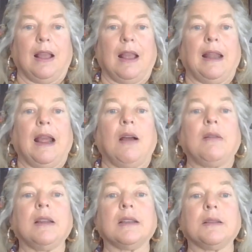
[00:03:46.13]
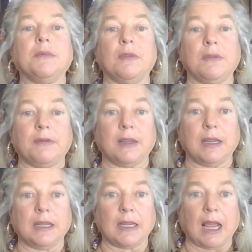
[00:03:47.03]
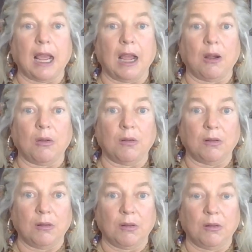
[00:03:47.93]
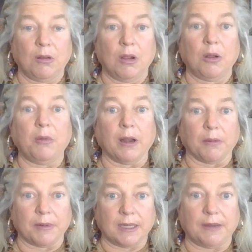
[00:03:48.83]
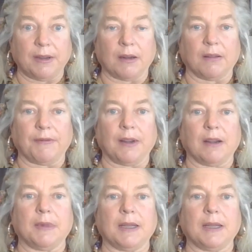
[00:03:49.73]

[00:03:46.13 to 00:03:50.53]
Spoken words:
And now it has moved into how we are perceiving our environment.